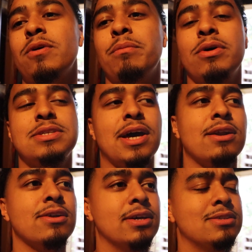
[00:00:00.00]
old boy
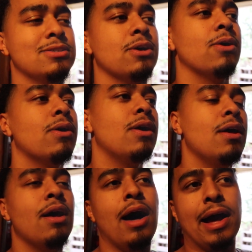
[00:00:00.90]
Tanner did. So
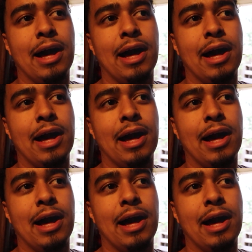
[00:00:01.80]
I